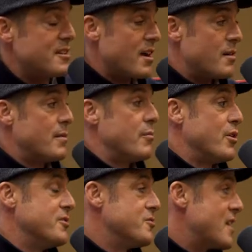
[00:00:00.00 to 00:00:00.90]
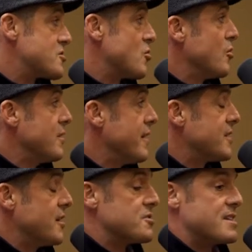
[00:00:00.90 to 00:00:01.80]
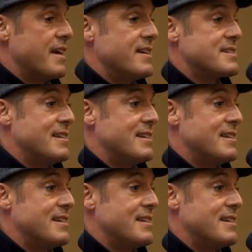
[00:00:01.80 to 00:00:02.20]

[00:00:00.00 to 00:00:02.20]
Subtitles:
You gotta remember, and you guys are old enough to understand this,